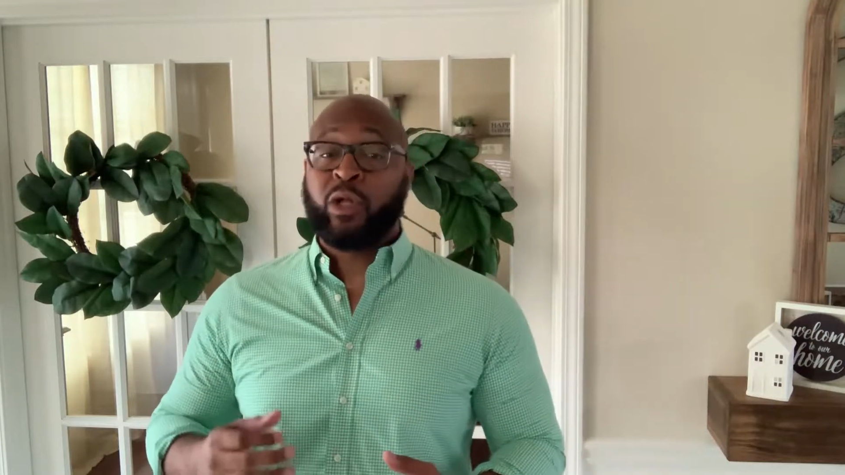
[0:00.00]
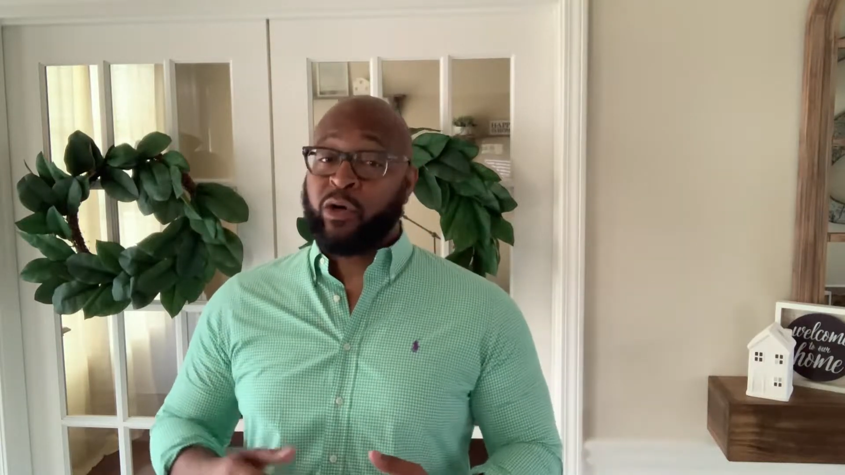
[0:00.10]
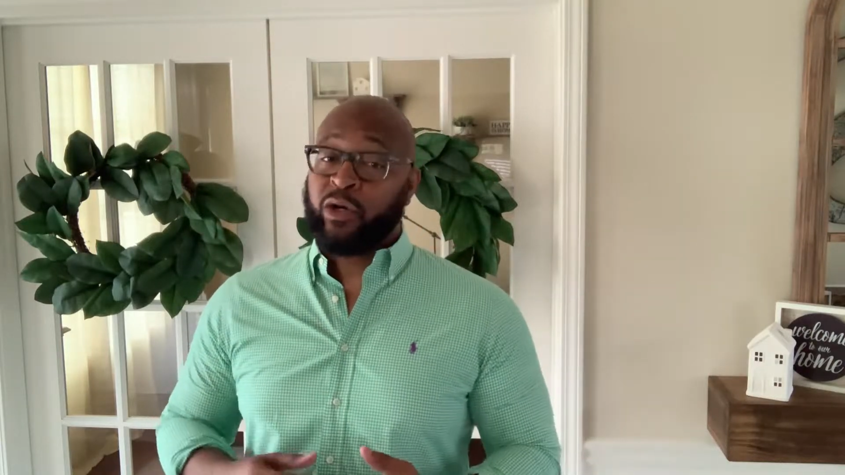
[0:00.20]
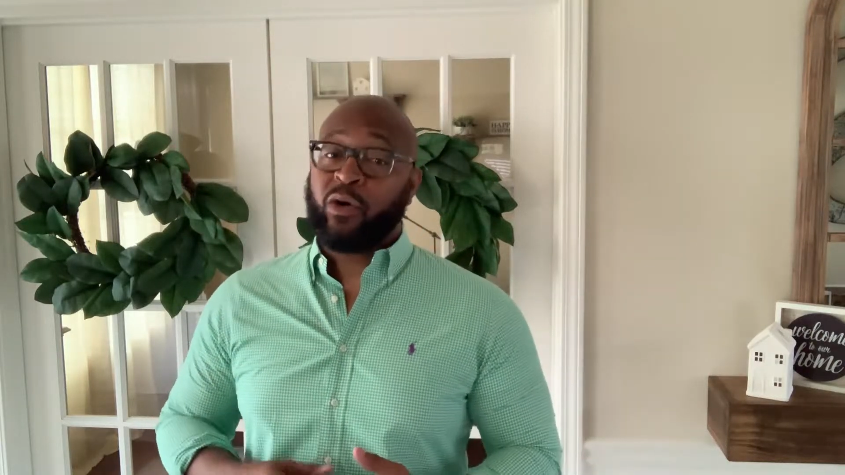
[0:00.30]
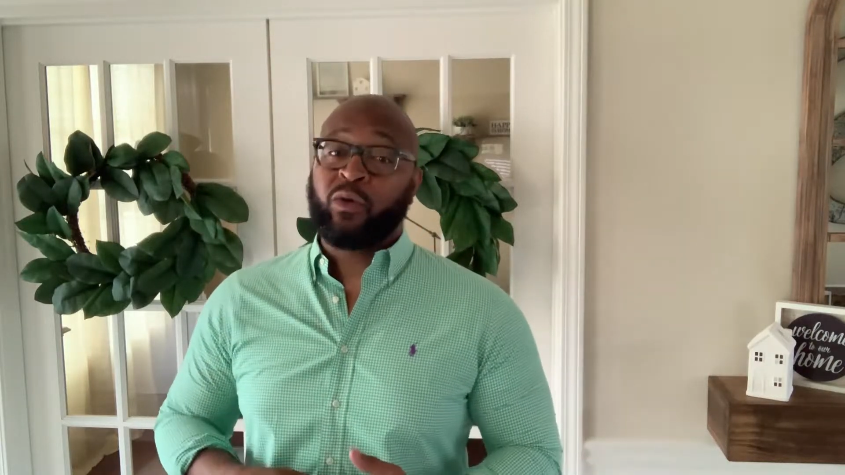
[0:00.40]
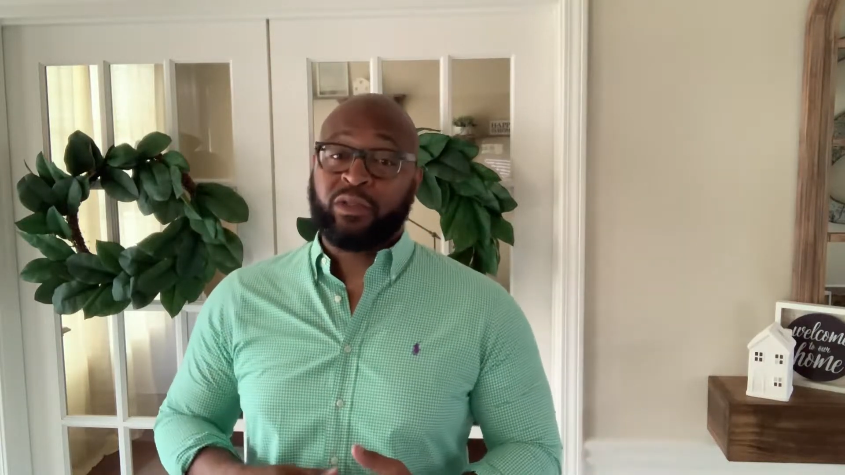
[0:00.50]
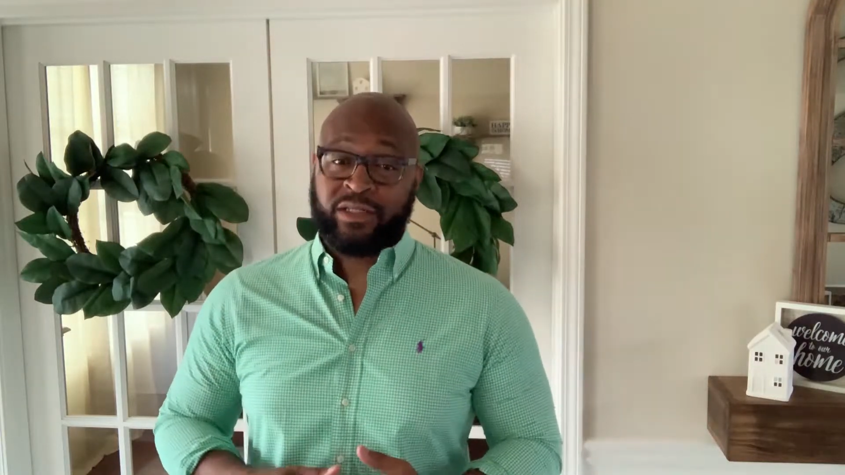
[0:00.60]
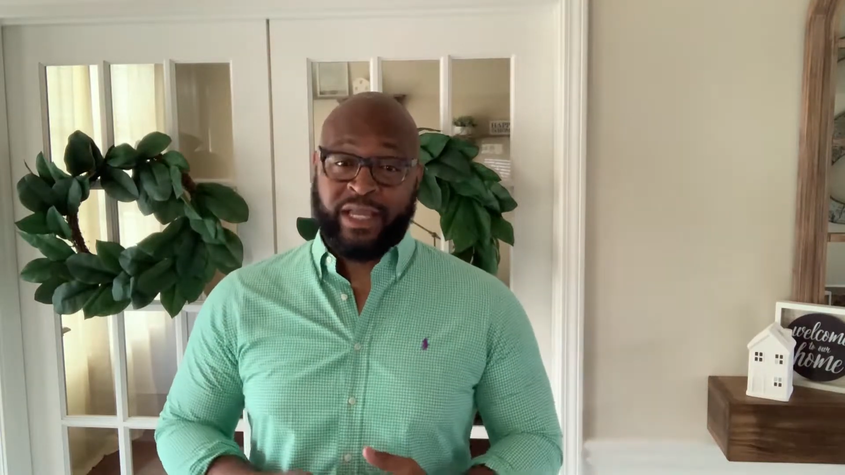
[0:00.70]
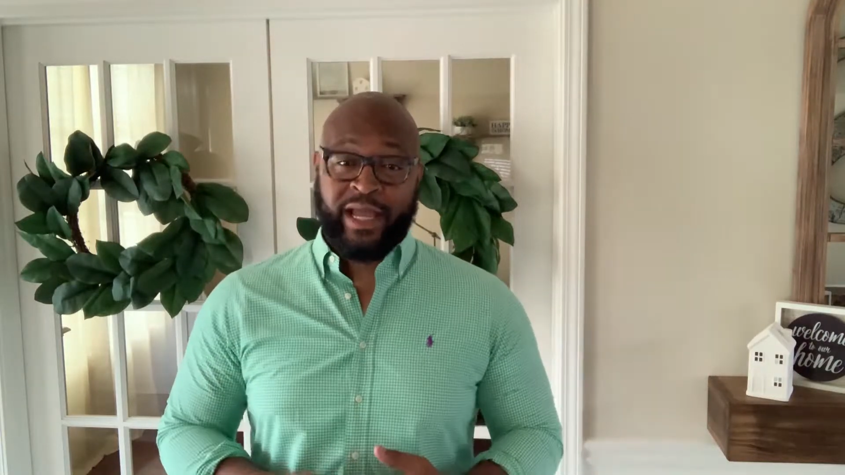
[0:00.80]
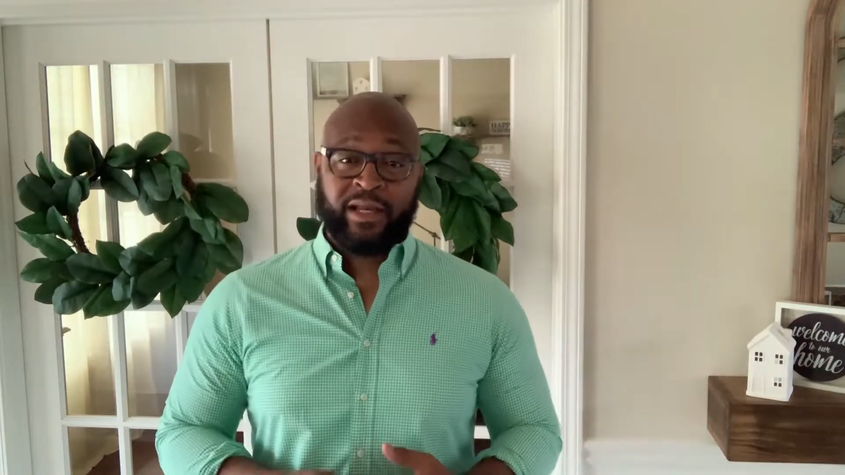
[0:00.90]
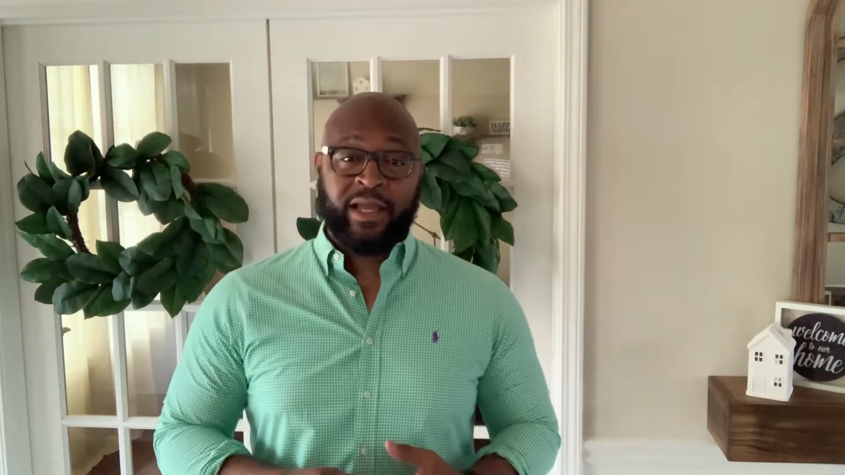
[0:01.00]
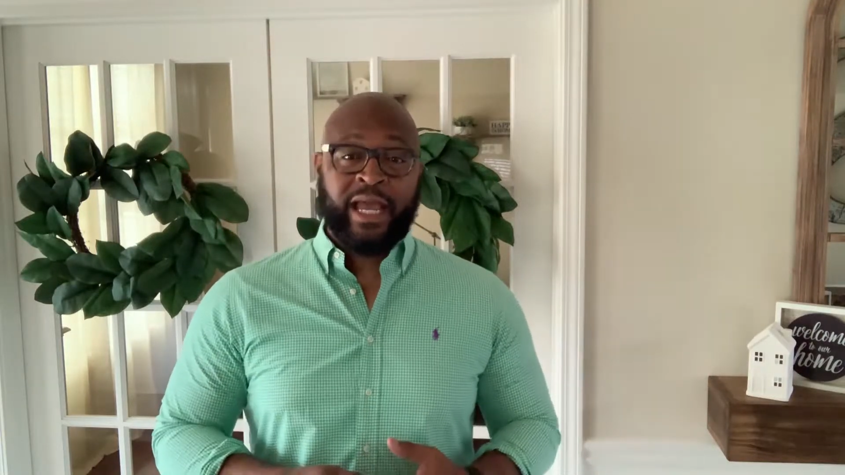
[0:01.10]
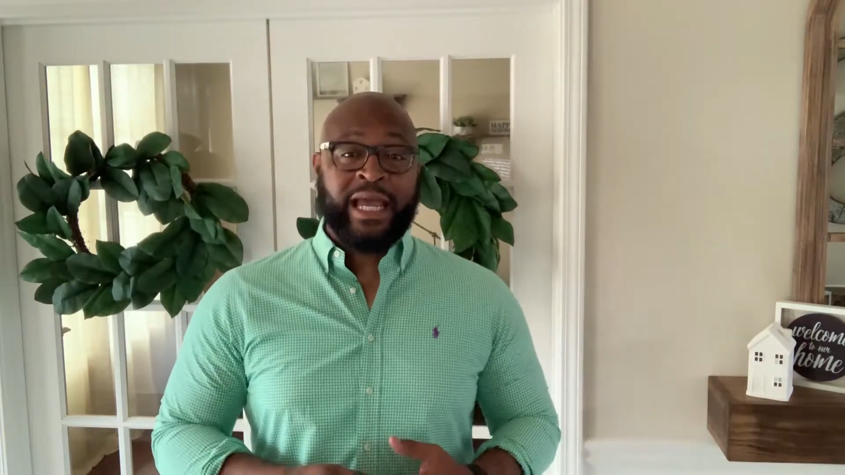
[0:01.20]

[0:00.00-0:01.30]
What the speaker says: longer owed the debt.